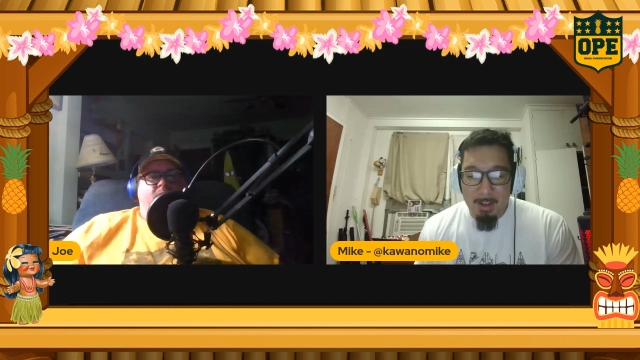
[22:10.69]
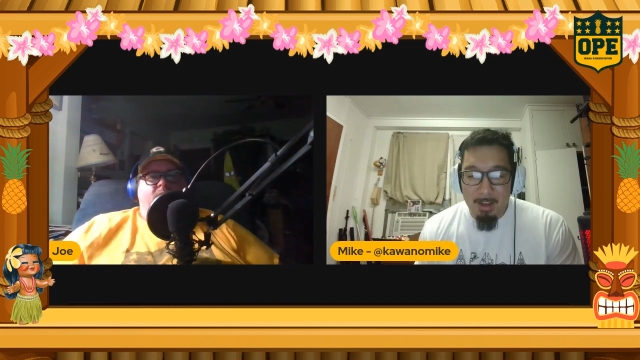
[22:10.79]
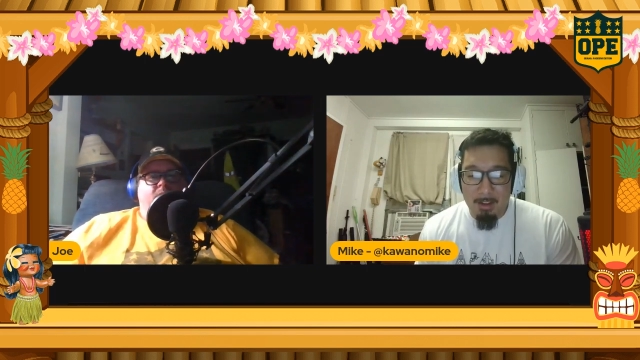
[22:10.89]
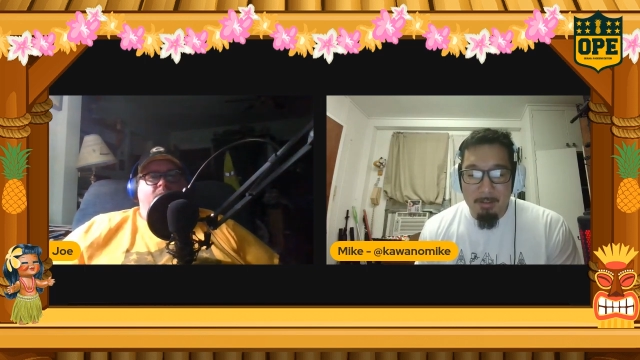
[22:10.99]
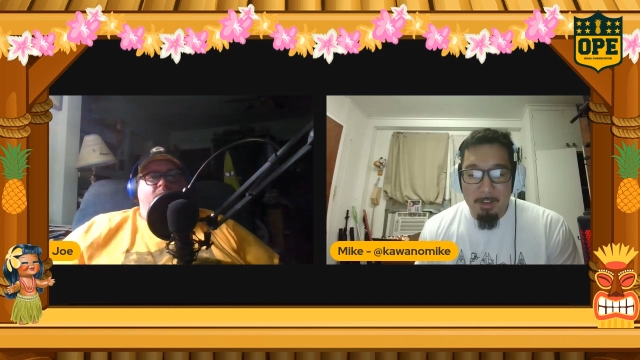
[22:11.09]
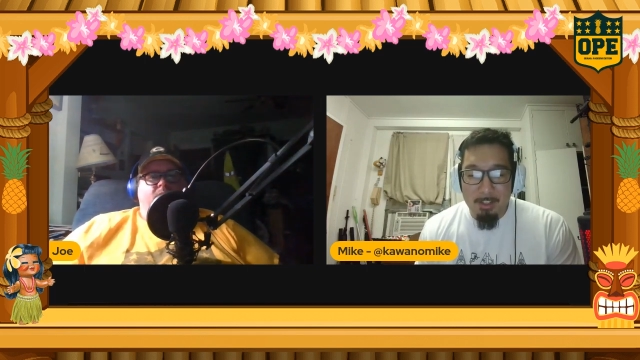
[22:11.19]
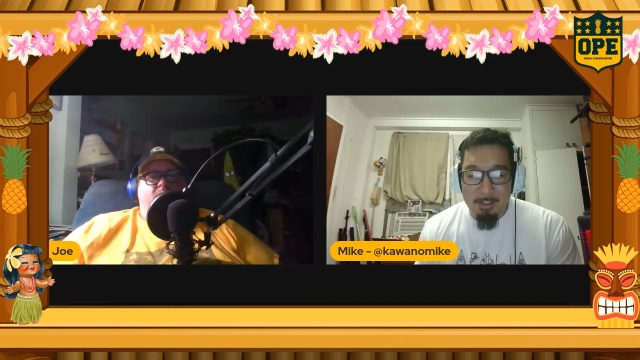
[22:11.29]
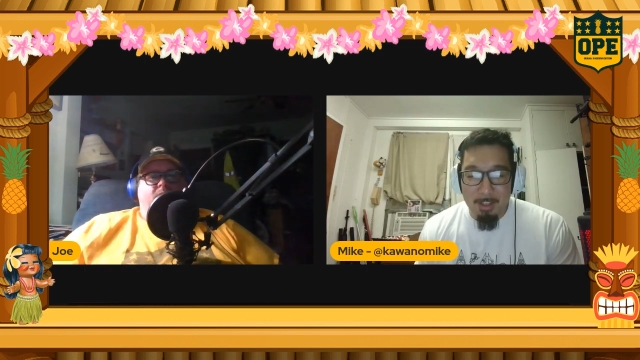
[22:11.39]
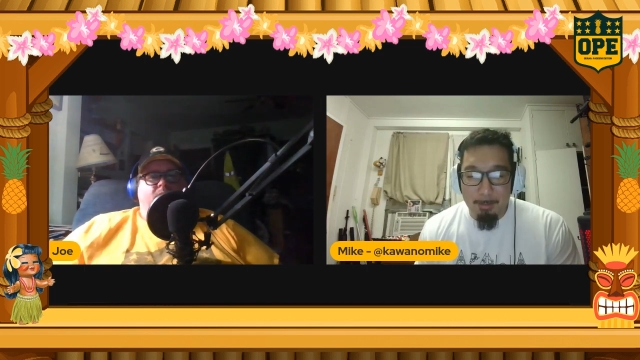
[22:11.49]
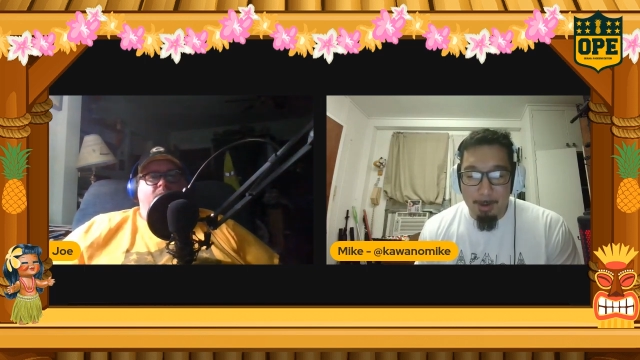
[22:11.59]

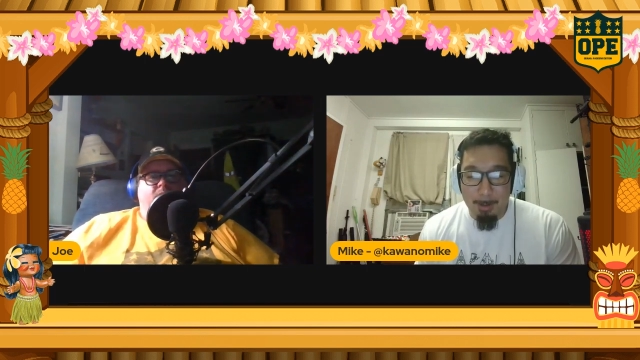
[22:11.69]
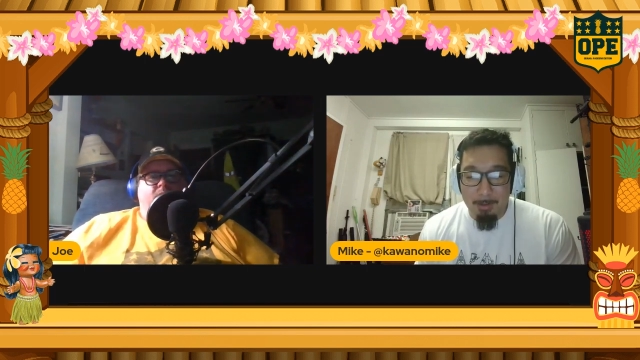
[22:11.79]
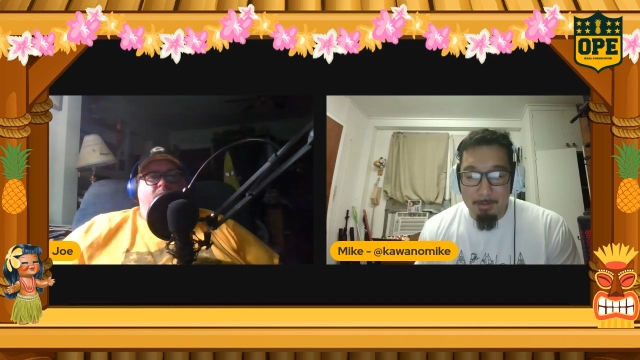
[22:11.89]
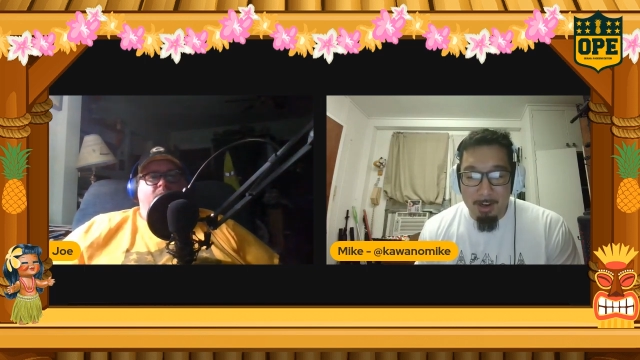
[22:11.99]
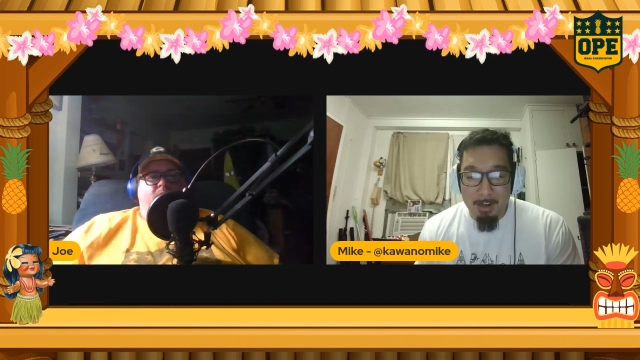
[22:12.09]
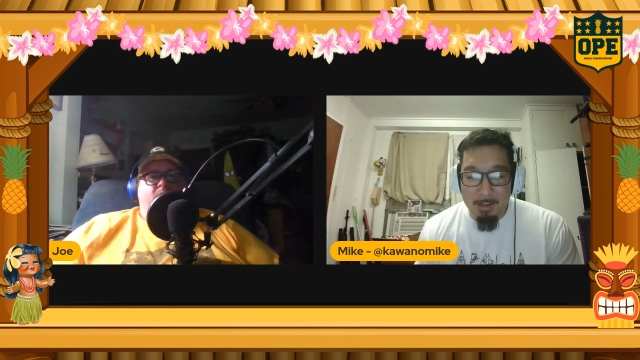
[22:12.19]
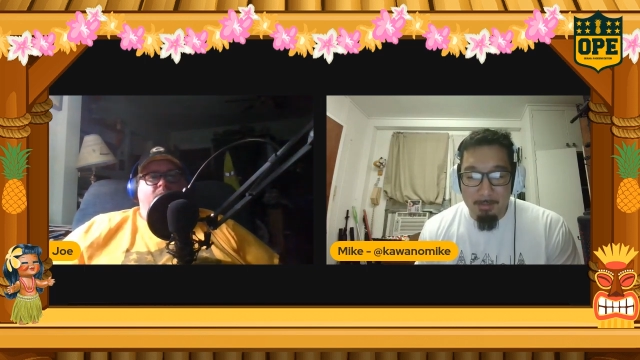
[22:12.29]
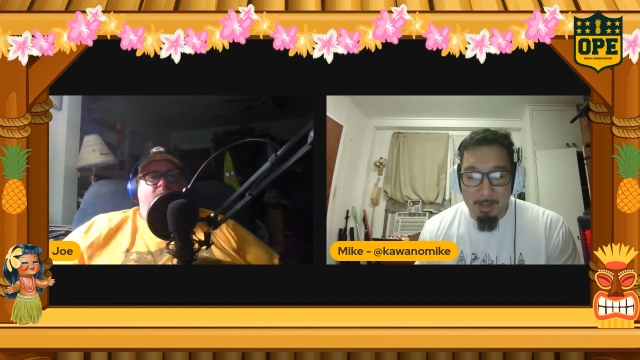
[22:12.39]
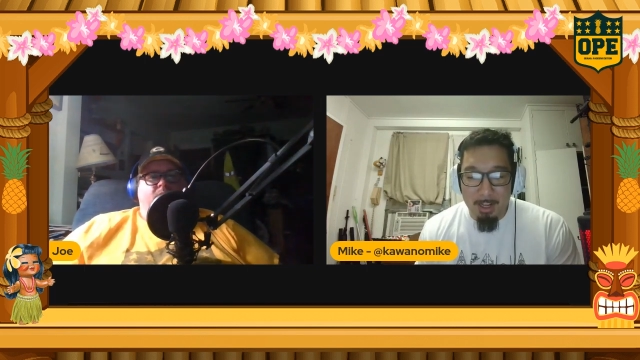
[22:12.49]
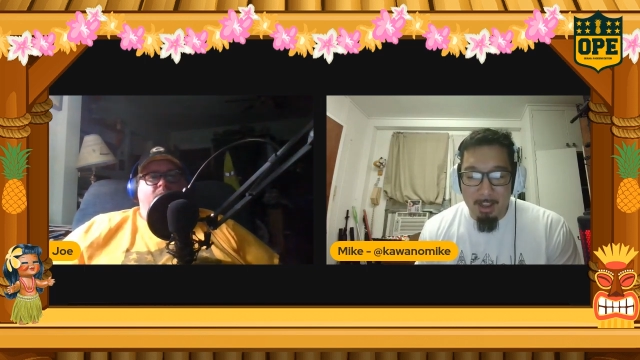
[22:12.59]
eventually I'll probably find him,
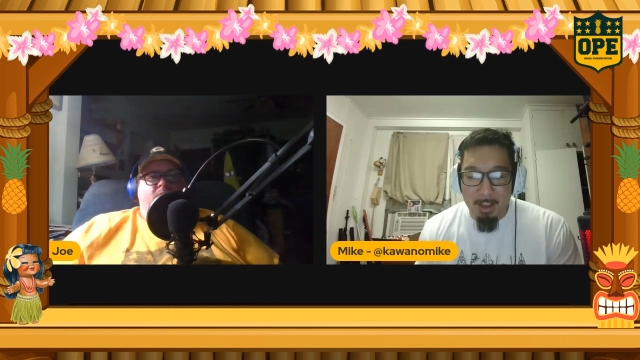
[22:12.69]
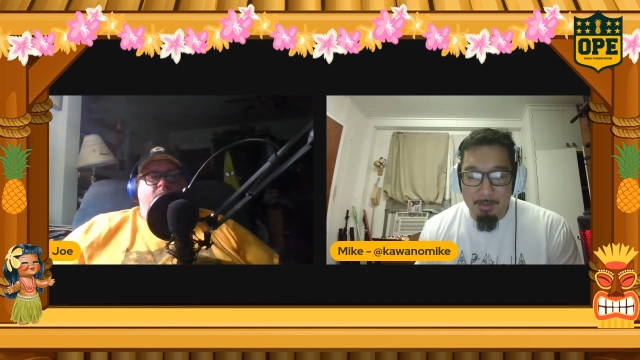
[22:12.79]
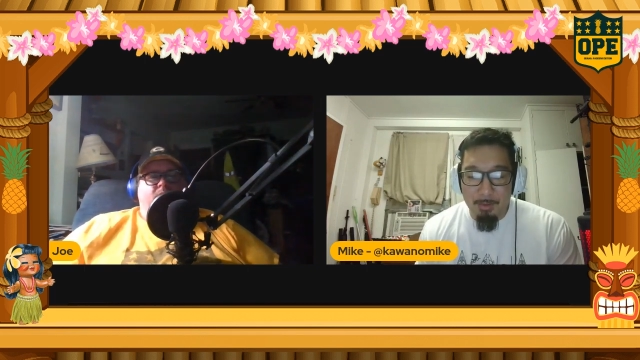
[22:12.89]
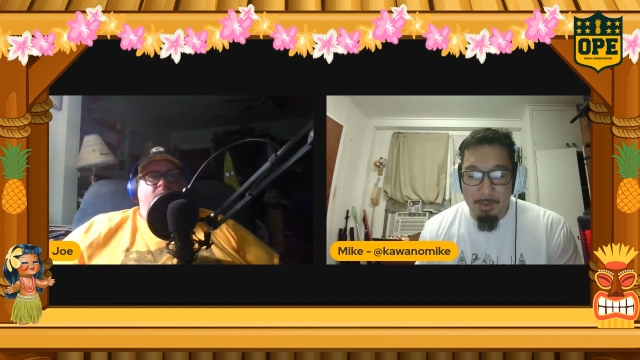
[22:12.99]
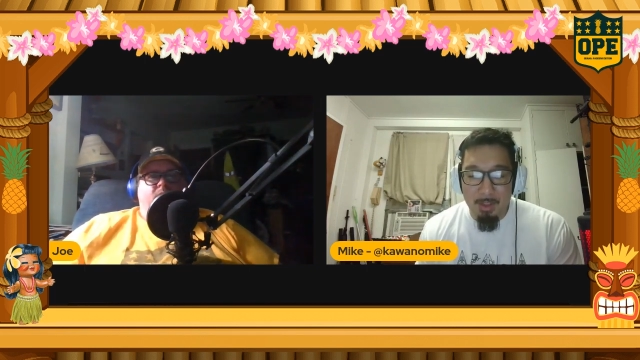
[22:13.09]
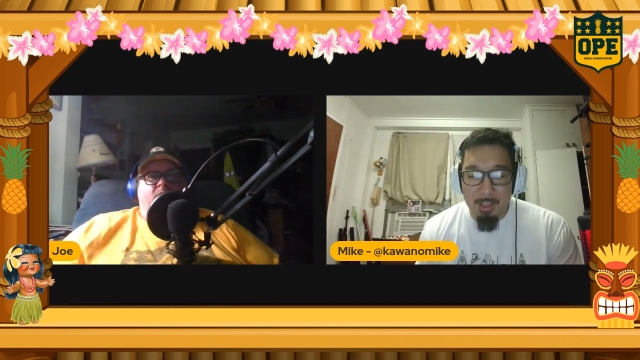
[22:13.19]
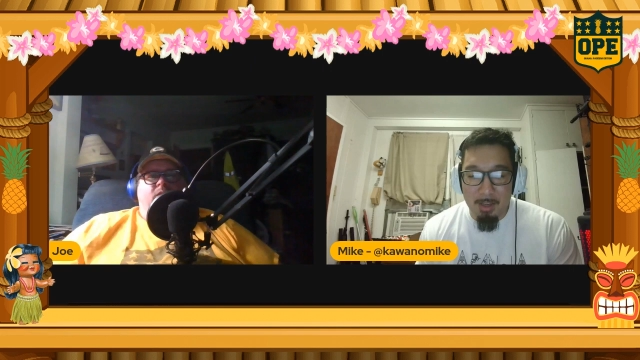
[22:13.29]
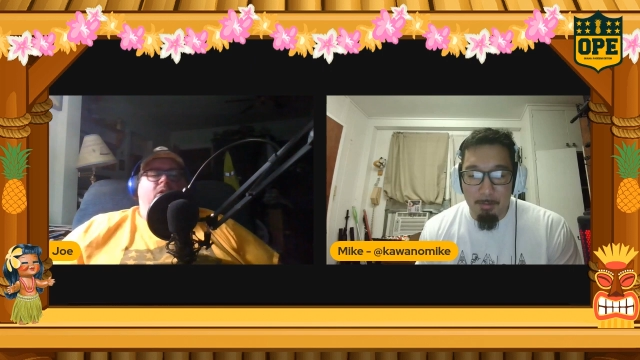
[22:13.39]
but I do think he